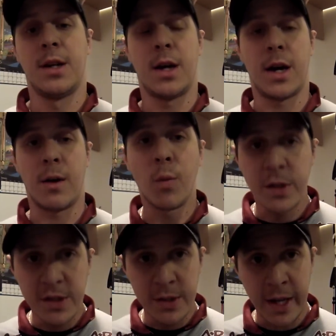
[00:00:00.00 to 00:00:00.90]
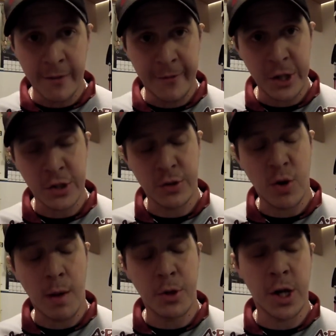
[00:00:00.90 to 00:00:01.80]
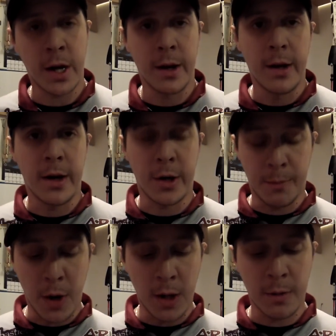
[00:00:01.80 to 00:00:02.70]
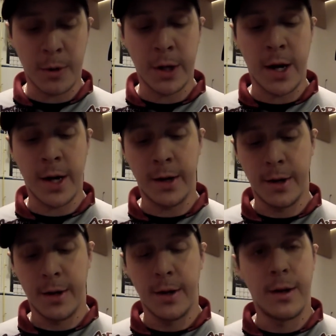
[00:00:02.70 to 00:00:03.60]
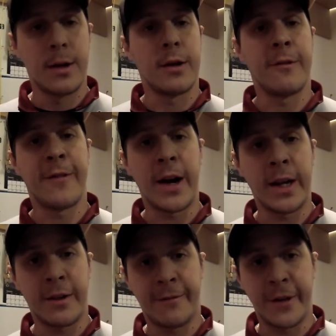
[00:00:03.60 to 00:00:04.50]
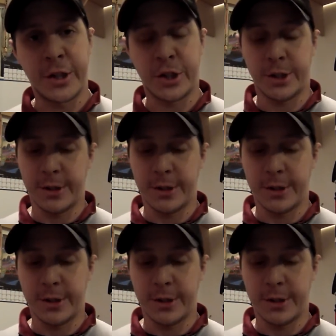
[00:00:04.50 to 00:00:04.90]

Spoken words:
Once you get a fish on drop shot on a polymer knot, you're fighting the fish,